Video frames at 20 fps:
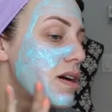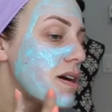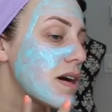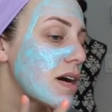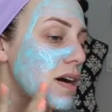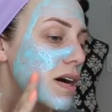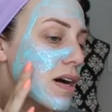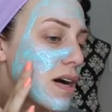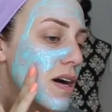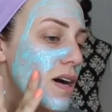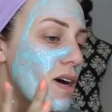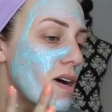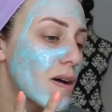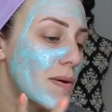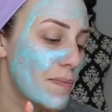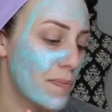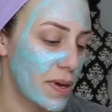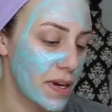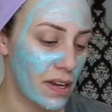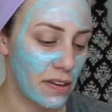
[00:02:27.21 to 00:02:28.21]

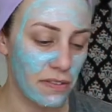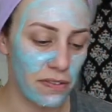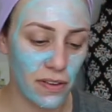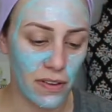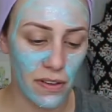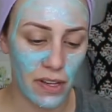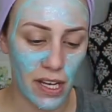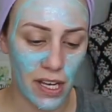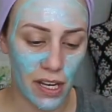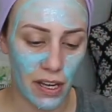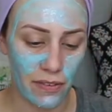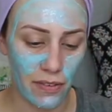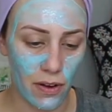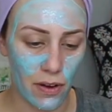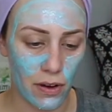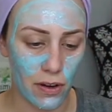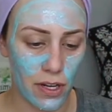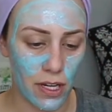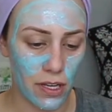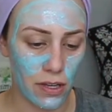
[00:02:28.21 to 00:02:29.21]
But I feel like I've
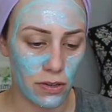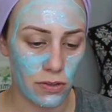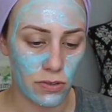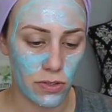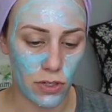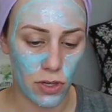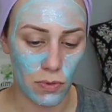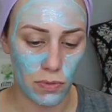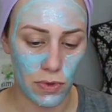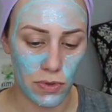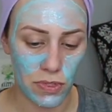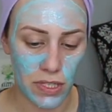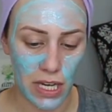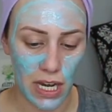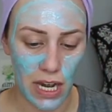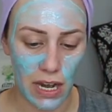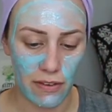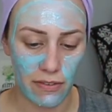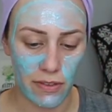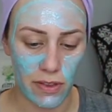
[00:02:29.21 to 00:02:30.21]
already used almost
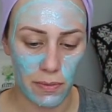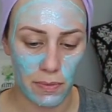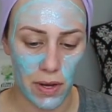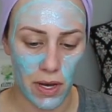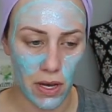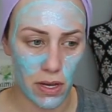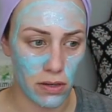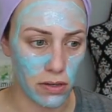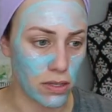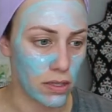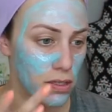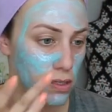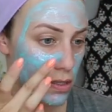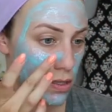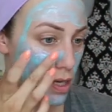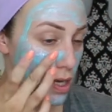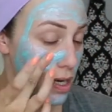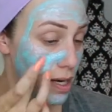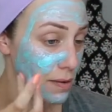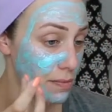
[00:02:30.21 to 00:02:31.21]
half of the bottle,
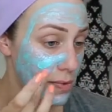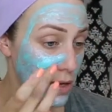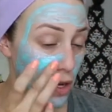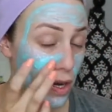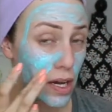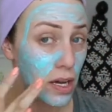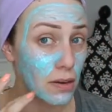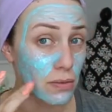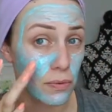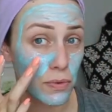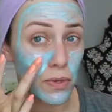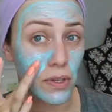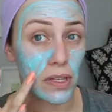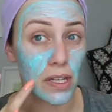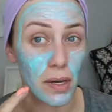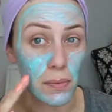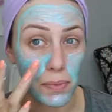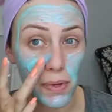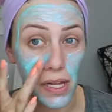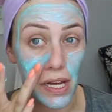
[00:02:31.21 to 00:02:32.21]
and I'm not
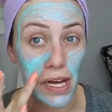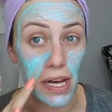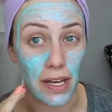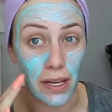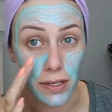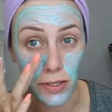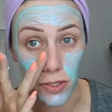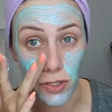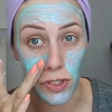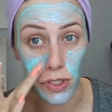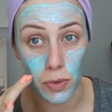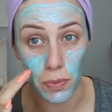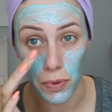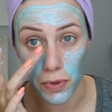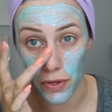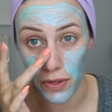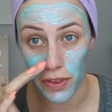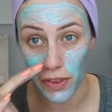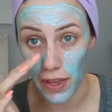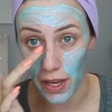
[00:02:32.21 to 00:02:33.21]
really applying a
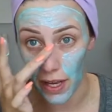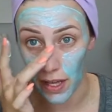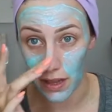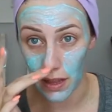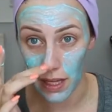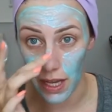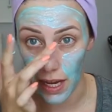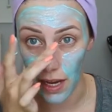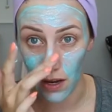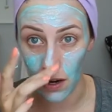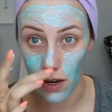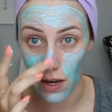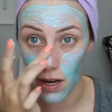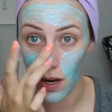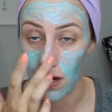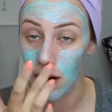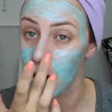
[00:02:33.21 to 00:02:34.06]
super thick layer.